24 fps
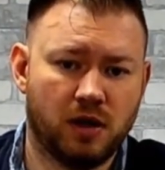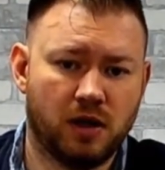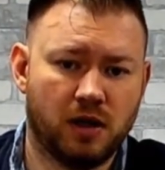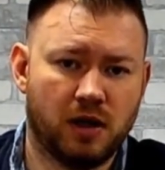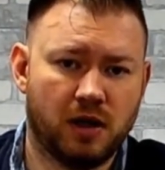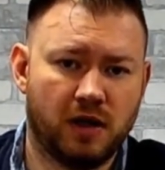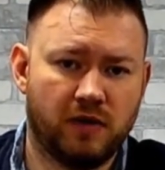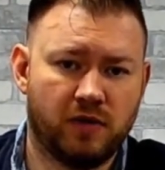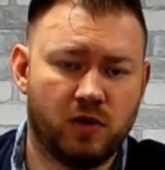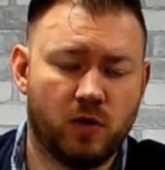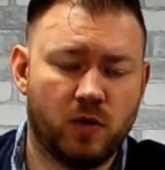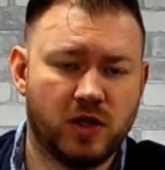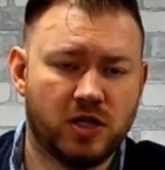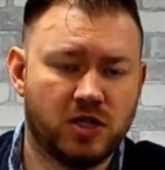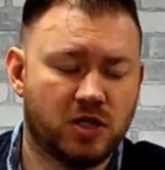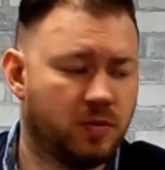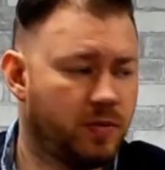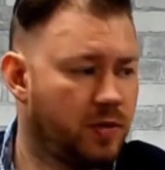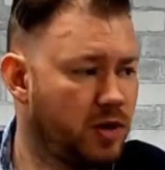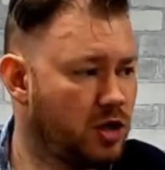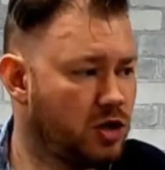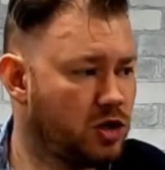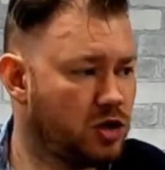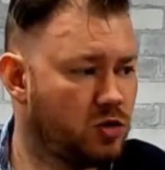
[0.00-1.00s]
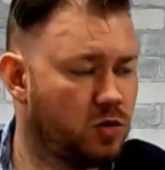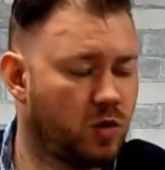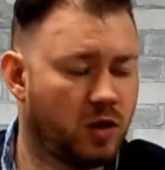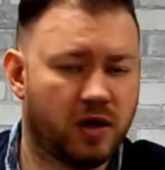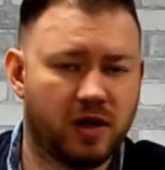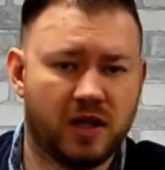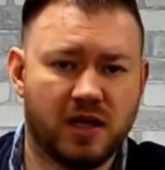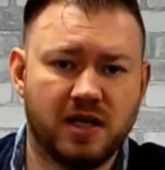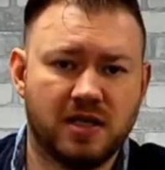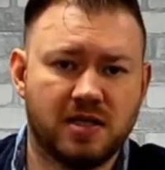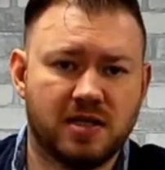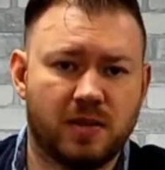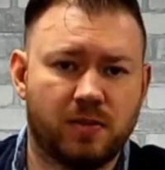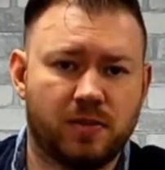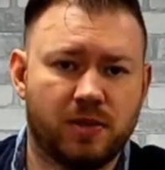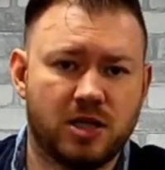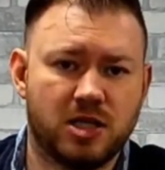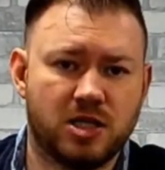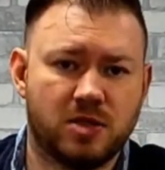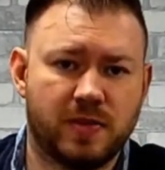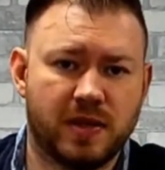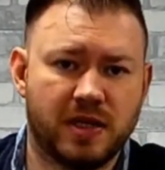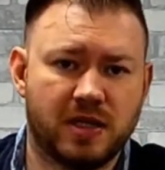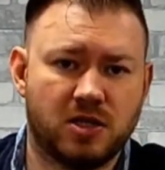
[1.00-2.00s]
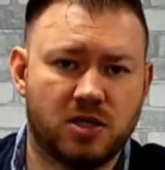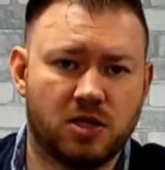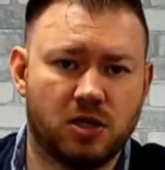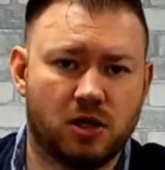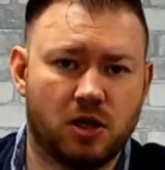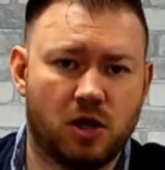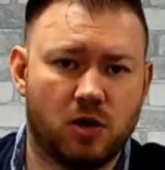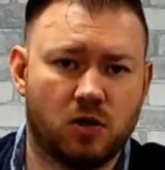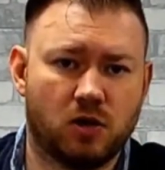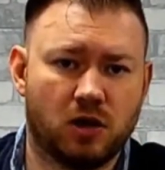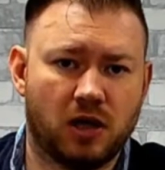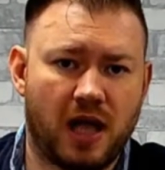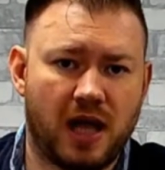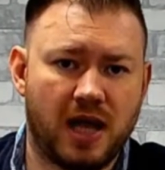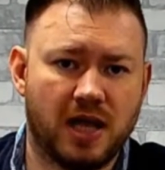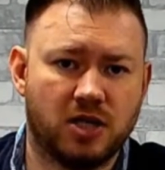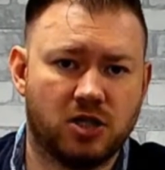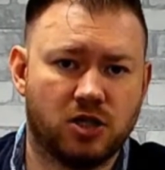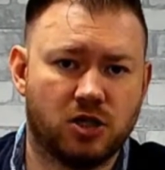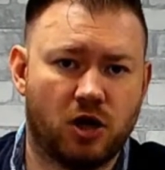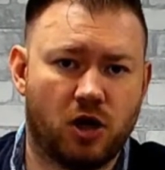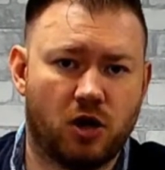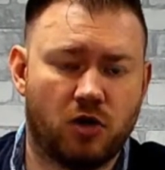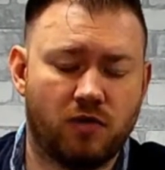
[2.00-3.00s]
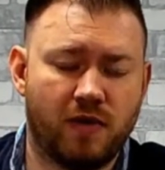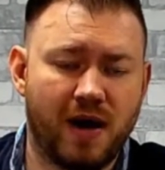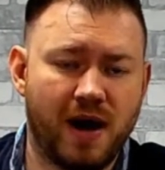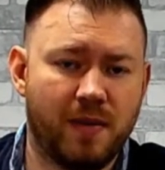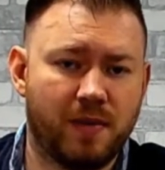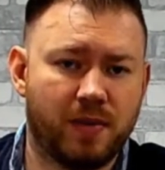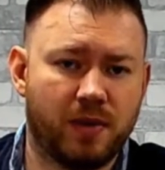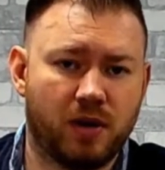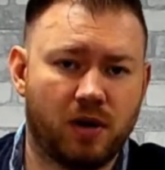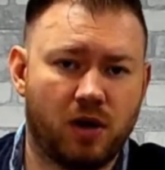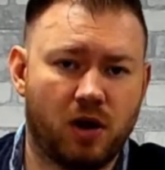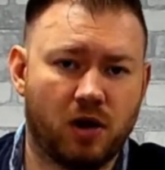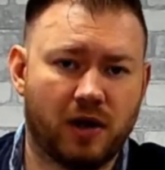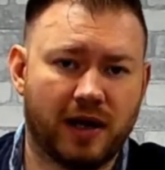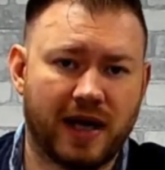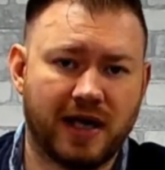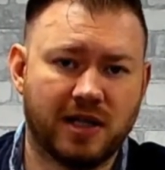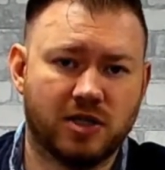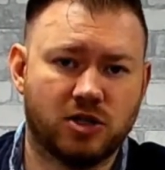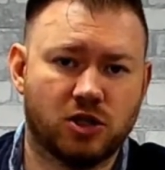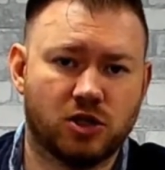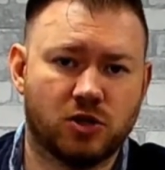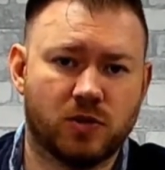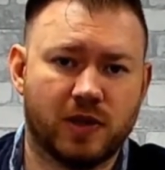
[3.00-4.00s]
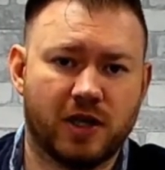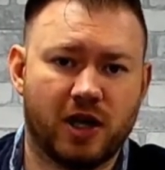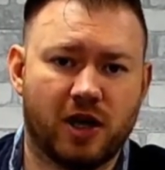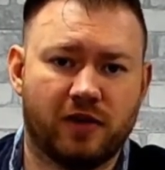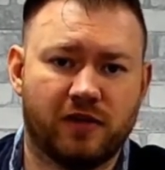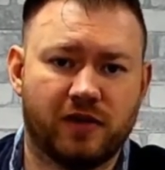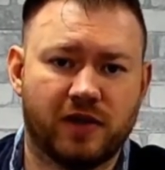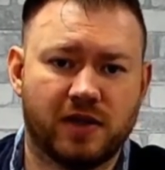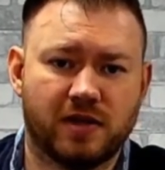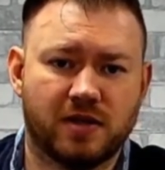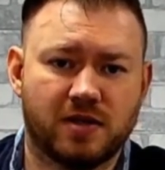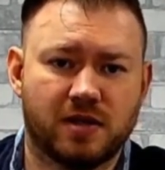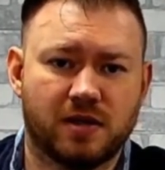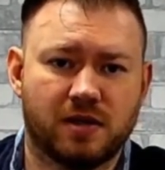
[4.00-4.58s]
If you wish to purchase one of these, then please speak to your local agent or rep or get in touch with the office.